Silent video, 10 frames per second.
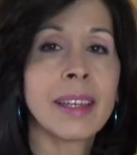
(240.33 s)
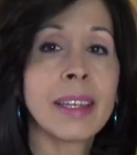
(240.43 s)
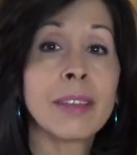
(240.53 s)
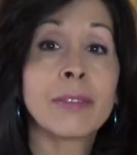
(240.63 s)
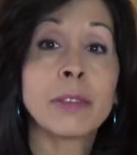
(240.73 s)

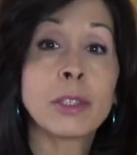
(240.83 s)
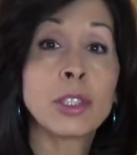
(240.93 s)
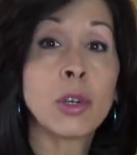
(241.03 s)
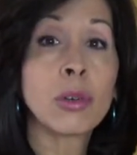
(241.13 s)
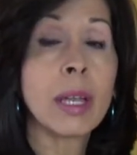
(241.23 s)
If you
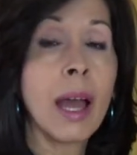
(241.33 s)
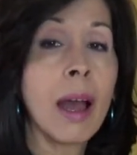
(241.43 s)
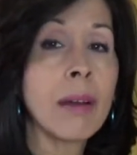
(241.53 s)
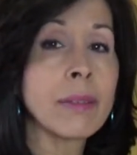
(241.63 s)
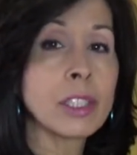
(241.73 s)
don't
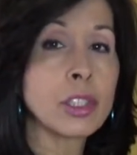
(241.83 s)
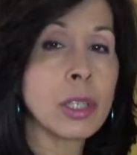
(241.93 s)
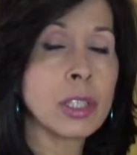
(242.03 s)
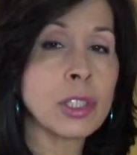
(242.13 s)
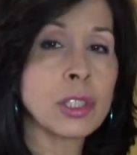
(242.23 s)
have a
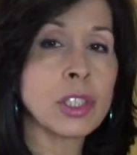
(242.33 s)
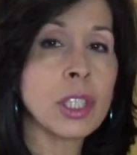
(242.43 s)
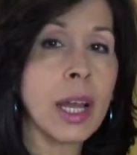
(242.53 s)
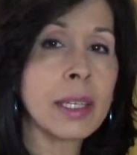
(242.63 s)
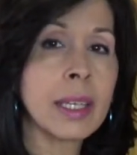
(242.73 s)
structured
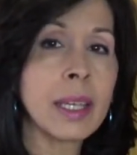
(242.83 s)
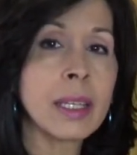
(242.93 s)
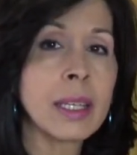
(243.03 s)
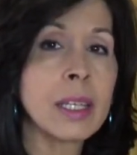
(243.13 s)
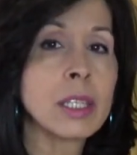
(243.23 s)
jacket,